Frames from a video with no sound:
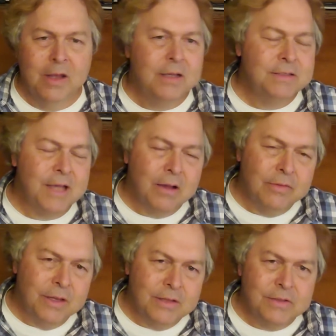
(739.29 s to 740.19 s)

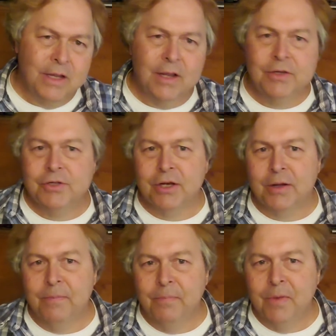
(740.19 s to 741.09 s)
Southeast Asia,
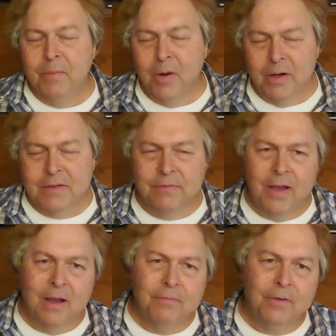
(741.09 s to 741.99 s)
parts of
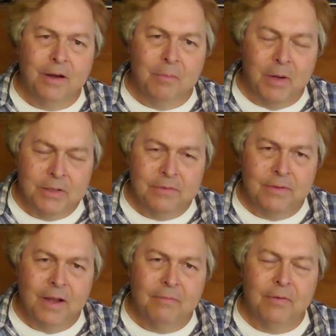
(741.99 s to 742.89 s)
Africa, much of
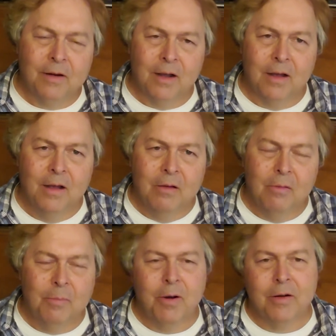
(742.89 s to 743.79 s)
Africa
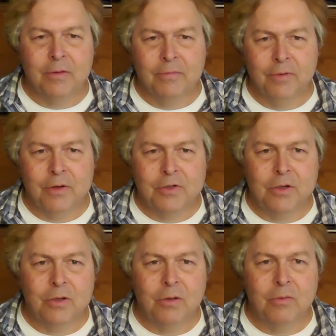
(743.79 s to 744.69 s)
were part of the French
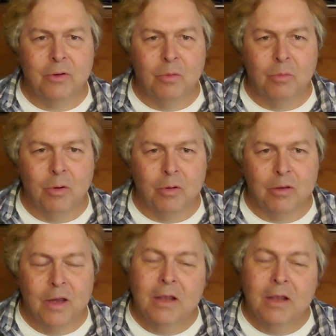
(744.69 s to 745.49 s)
colonial world.